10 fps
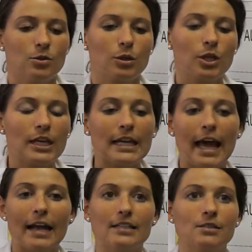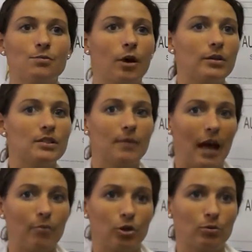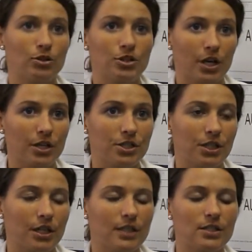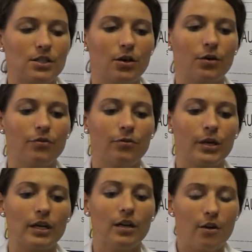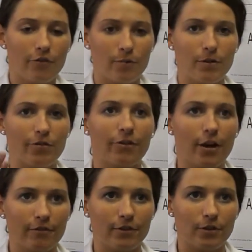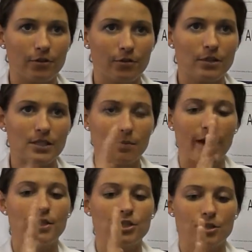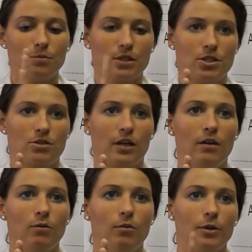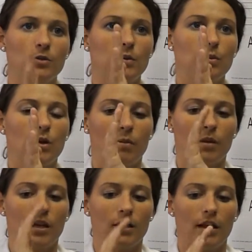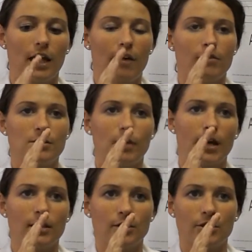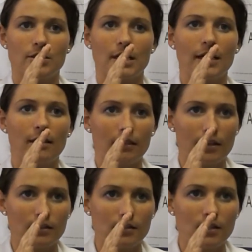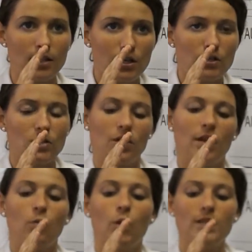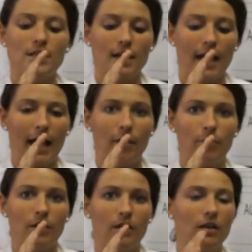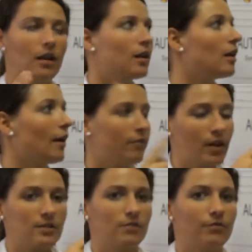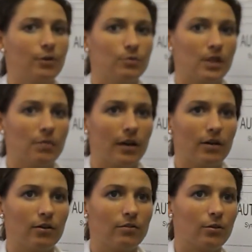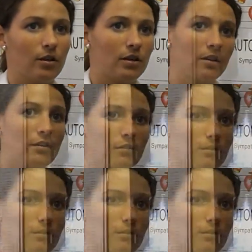So what we're looking at is probably some abnormal structure. And so if we, from the front view, the spine should be straight. Well, most people come in and they have a spine that looks like this. So then what's going to happen, and I've got some films up, I don't know if you want to.